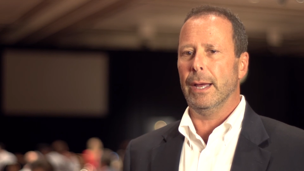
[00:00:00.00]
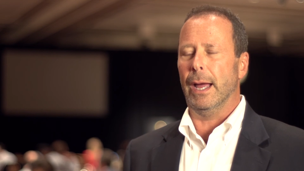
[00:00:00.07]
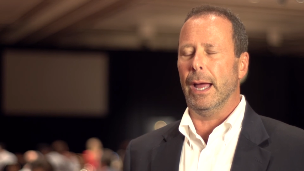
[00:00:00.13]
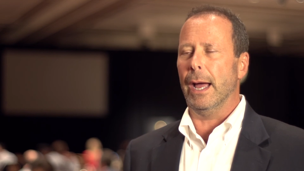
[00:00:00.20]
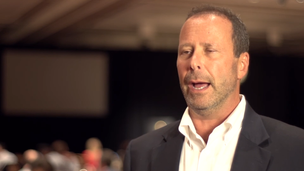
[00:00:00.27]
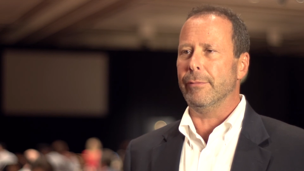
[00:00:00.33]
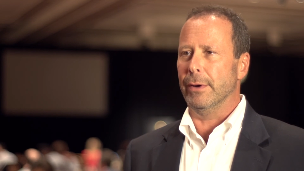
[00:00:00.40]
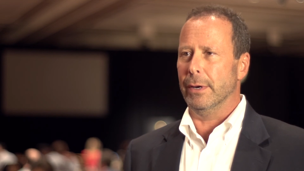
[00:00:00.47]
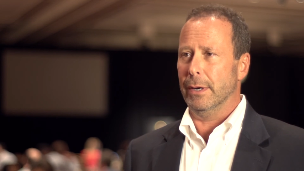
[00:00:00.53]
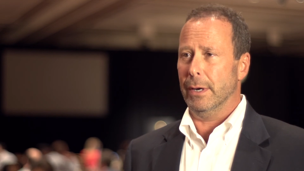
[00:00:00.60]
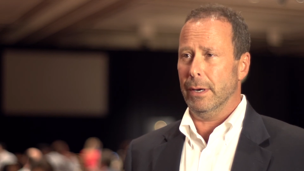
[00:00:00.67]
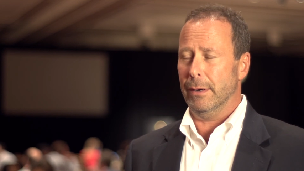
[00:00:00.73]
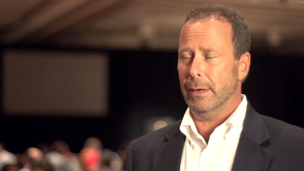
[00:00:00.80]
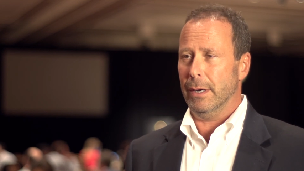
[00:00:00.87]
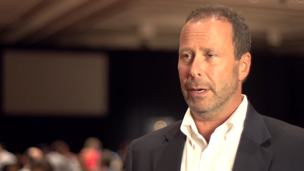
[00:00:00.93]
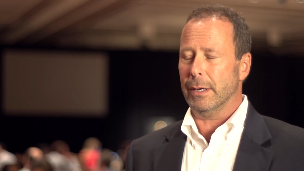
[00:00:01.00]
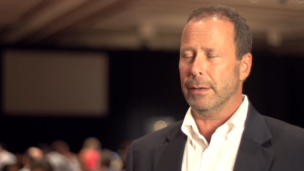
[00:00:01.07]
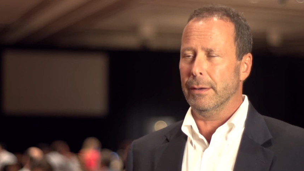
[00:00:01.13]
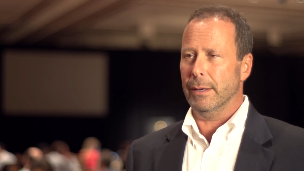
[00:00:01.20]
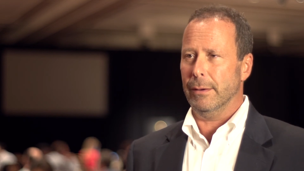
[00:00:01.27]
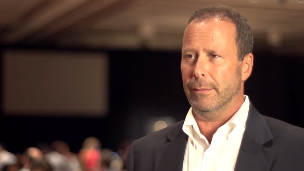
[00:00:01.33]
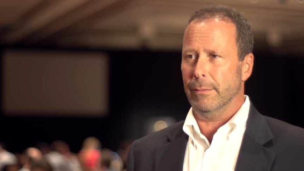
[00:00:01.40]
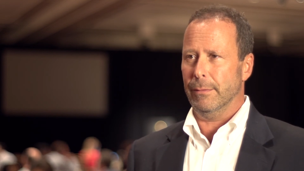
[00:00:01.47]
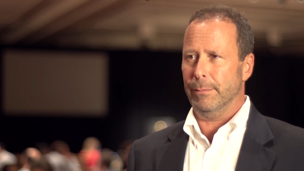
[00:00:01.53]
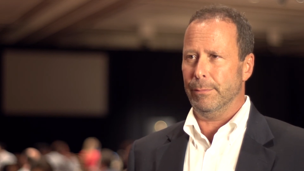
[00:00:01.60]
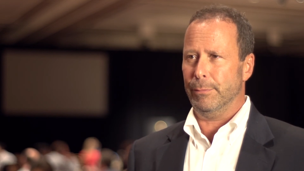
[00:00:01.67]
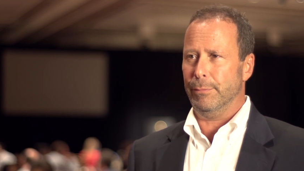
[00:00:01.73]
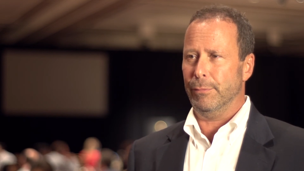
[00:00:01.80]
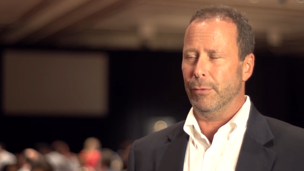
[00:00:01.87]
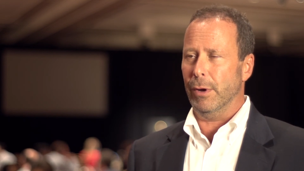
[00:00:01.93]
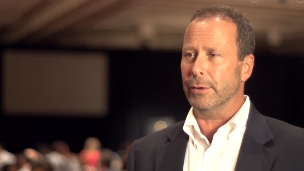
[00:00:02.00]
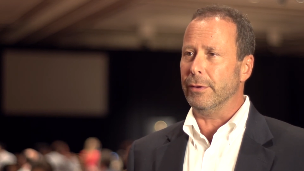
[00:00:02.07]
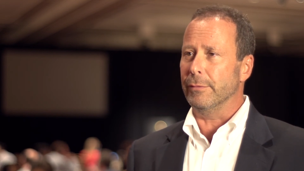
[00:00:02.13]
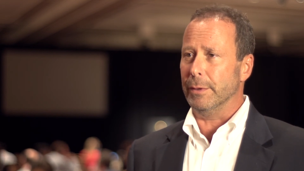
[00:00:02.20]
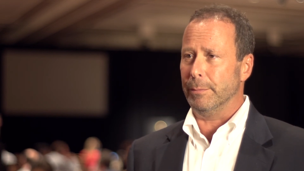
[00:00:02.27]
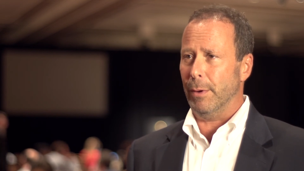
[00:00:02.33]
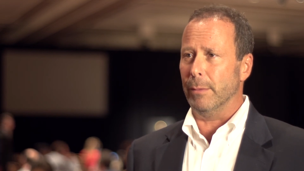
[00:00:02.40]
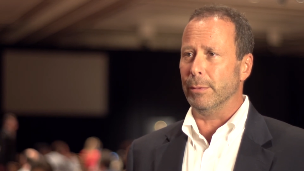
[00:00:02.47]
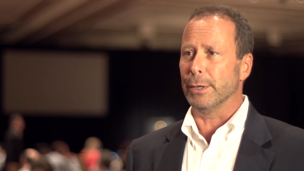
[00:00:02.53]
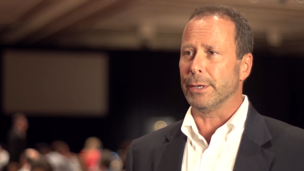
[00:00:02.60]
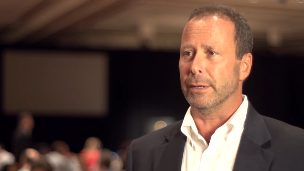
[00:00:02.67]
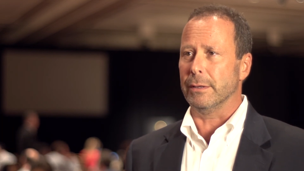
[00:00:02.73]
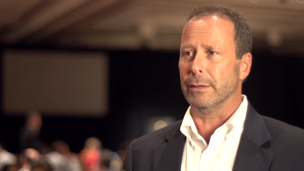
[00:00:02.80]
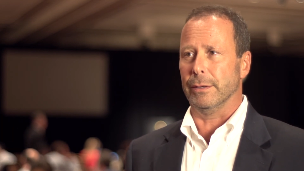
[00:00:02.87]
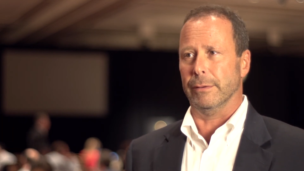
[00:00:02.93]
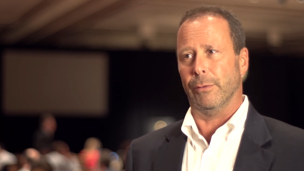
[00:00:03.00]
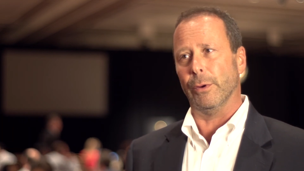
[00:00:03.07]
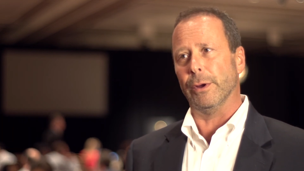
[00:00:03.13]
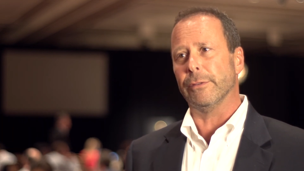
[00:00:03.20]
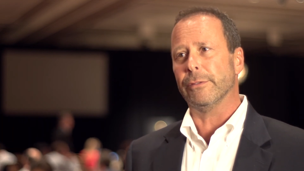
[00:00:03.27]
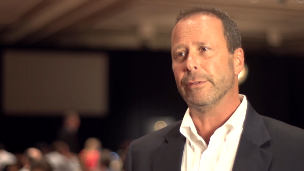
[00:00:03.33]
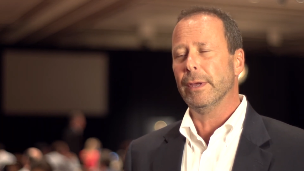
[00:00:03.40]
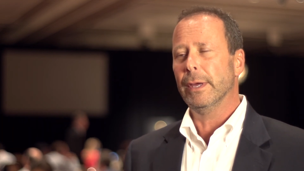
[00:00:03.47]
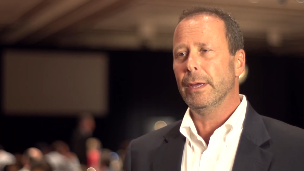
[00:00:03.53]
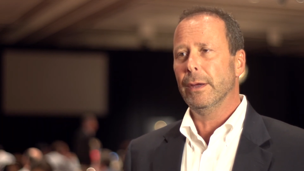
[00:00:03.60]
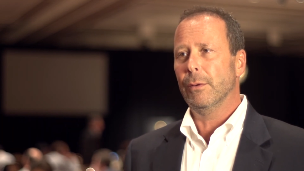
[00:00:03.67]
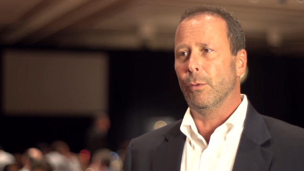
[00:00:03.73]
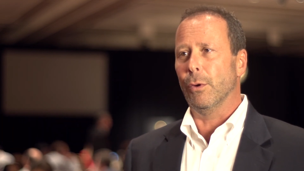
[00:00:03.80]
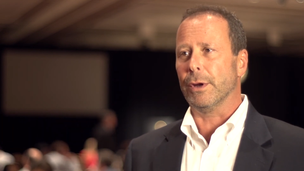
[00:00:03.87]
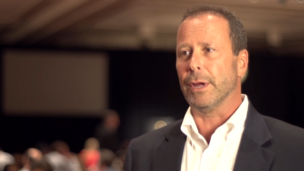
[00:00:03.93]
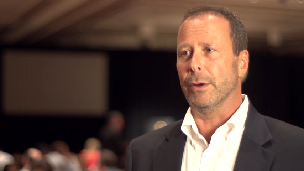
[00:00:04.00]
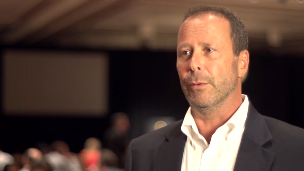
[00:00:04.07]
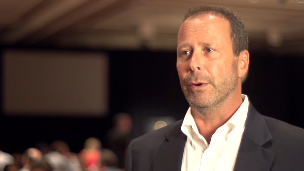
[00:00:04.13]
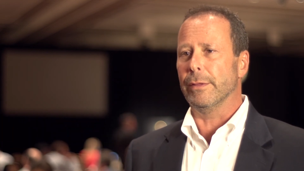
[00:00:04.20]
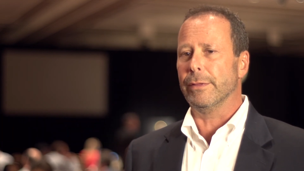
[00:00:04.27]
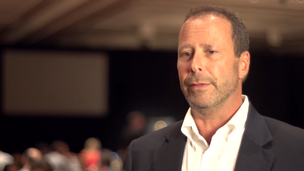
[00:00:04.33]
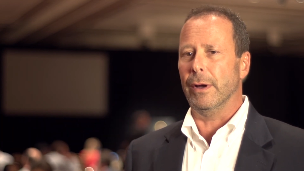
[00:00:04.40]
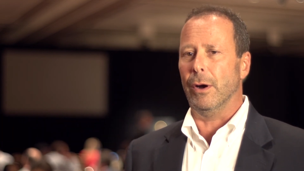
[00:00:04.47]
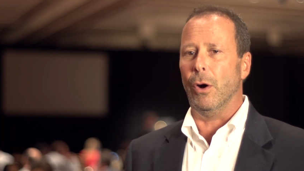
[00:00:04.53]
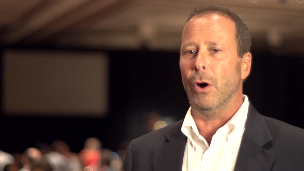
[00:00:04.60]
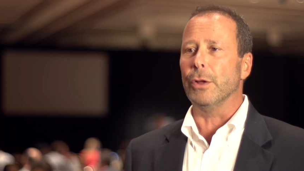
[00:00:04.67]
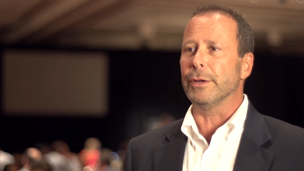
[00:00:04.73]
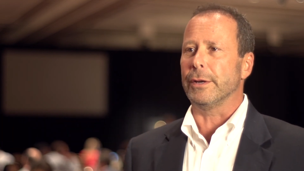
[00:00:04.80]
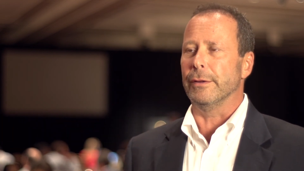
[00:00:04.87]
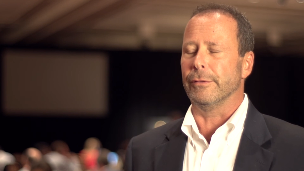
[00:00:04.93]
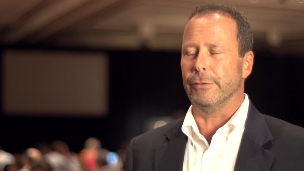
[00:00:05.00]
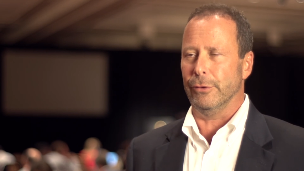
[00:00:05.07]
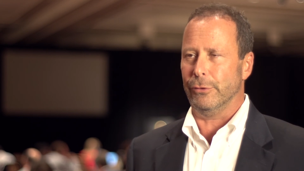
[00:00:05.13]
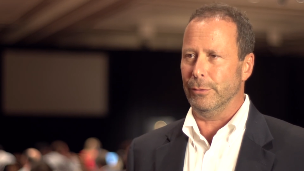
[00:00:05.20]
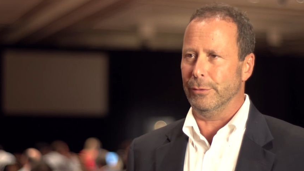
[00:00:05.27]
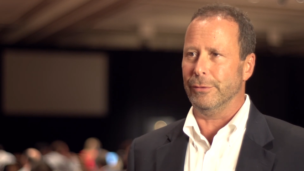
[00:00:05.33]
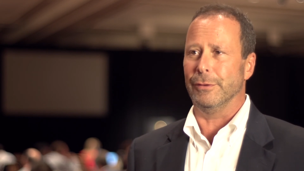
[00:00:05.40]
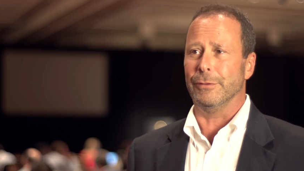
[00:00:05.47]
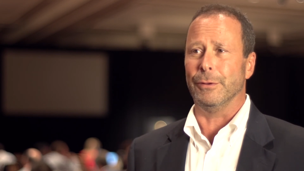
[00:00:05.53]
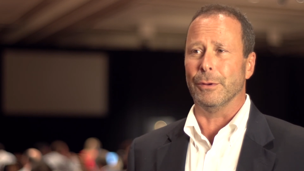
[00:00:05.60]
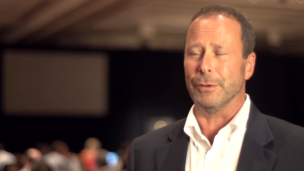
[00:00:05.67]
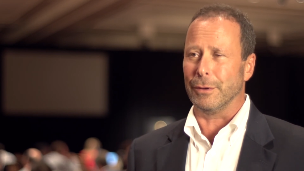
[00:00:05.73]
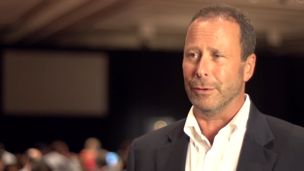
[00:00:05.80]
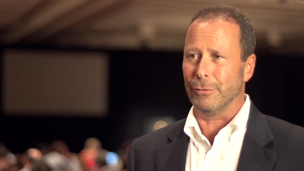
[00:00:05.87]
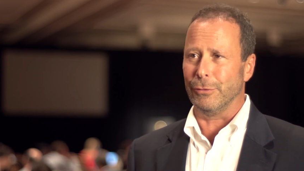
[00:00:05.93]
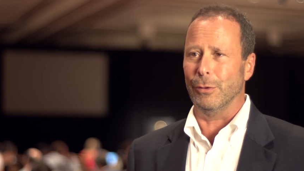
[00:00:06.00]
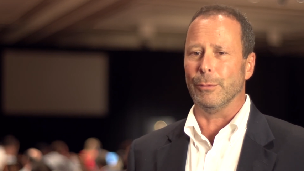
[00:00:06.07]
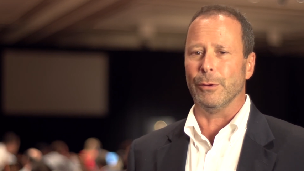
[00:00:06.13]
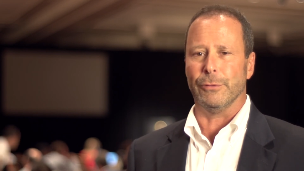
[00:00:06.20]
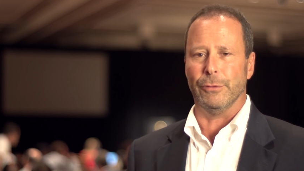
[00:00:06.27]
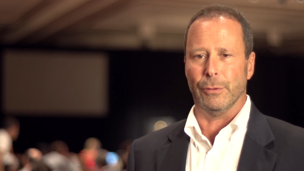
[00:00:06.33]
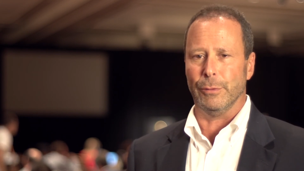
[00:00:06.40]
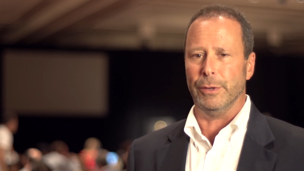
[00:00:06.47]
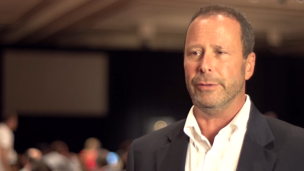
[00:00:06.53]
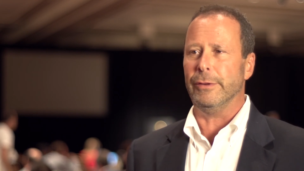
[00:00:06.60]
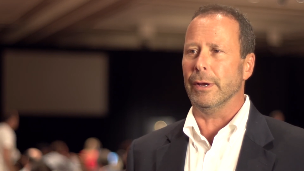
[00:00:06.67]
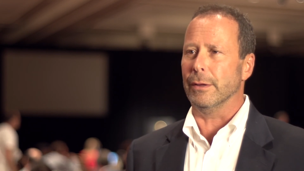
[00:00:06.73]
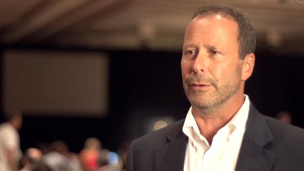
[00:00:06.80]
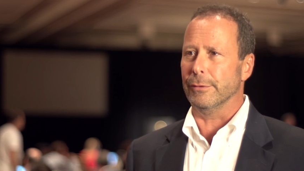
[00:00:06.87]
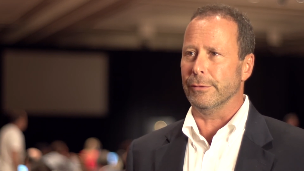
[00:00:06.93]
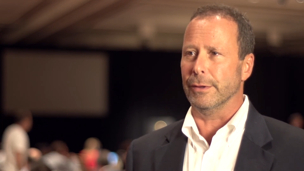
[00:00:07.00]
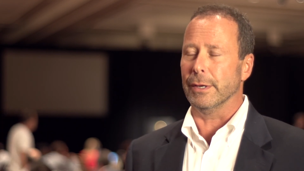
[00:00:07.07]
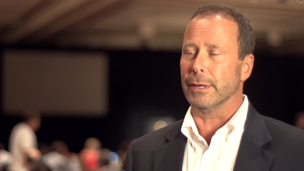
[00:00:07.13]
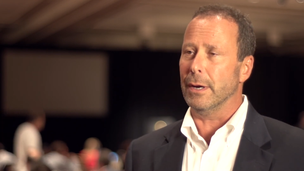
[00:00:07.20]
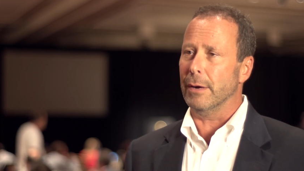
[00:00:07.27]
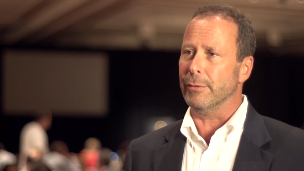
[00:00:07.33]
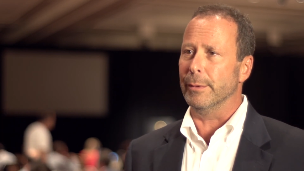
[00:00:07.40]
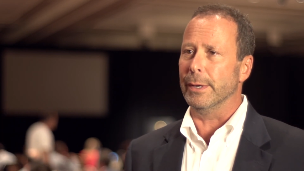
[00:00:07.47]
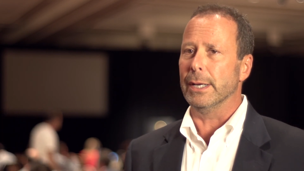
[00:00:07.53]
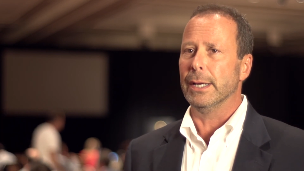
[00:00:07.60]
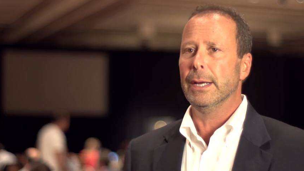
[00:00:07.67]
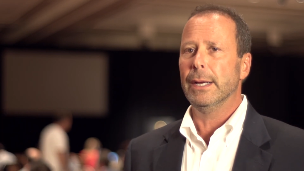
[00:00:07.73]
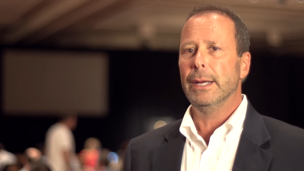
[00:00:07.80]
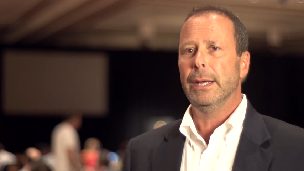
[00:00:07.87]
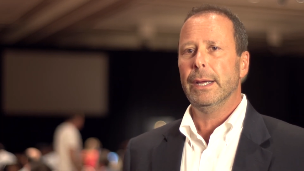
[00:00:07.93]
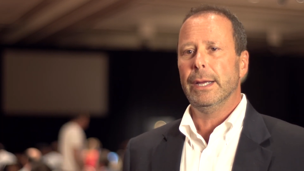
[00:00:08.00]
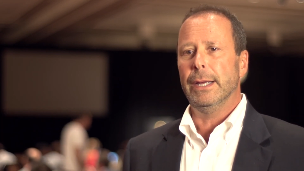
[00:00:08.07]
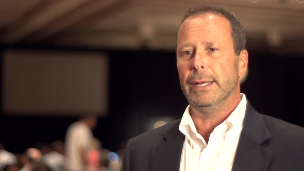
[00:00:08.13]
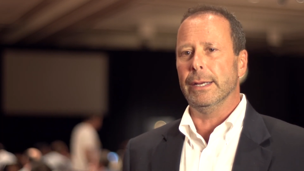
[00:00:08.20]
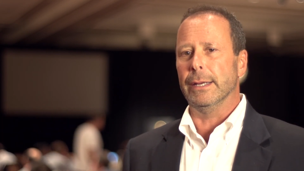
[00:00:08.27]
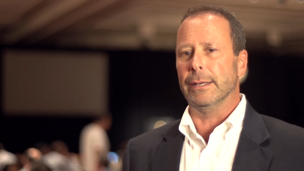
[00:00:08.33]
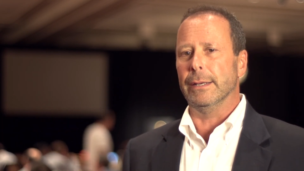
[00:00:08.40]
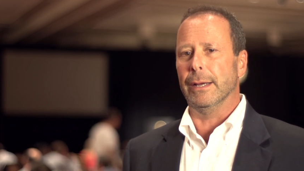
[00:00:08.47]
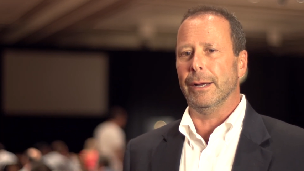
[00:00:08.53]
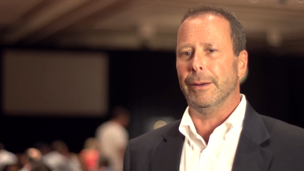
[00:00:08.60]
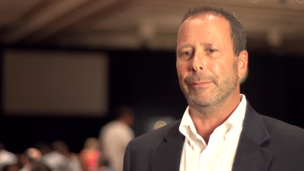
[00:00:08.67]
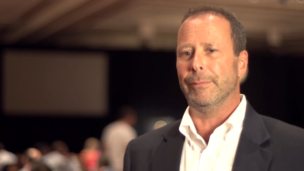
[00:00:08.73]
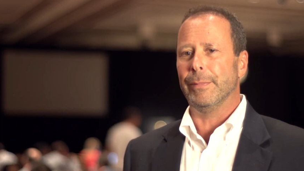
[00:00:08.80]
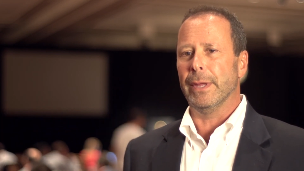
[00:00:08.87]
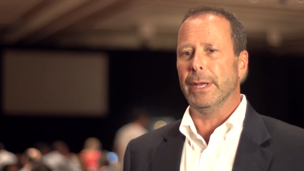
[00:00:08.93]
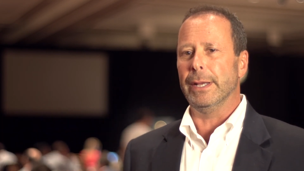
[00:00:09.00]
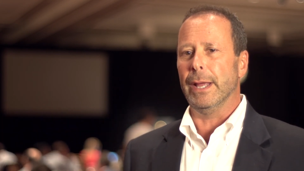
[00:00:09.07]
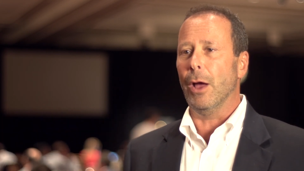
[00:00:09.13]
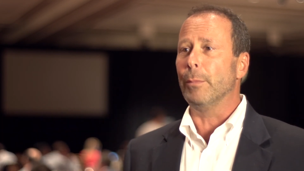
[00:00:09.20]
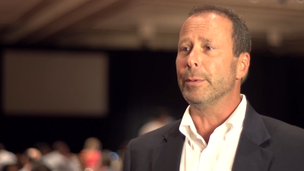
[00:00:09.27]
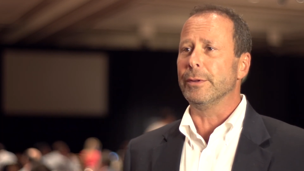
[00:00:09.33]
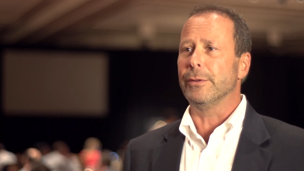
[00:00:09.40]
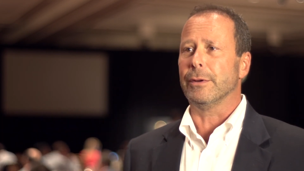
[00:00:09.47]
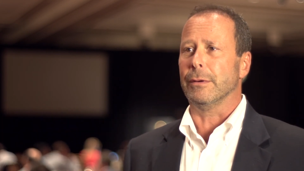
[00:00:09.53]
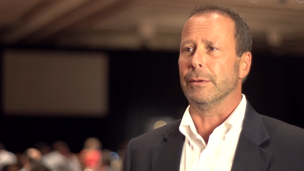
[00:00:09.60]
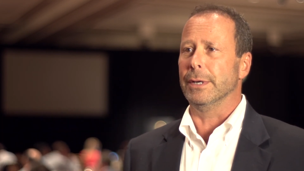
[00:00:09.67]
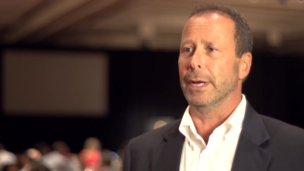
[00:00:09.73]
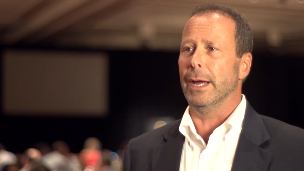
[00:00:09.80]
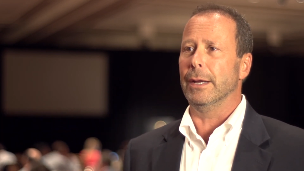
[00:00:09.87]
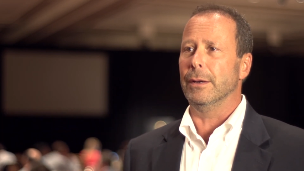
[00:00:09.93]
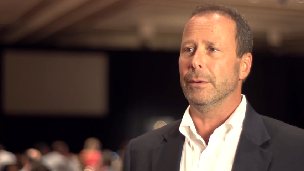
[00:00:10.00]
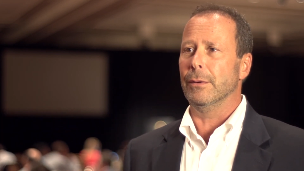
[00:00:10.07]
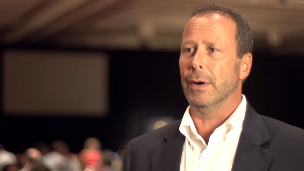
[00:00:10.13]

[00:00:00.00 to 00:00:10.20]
have a relatively public and clear voice working with all the constituencies, the consumers and the retailers and the government in helping to create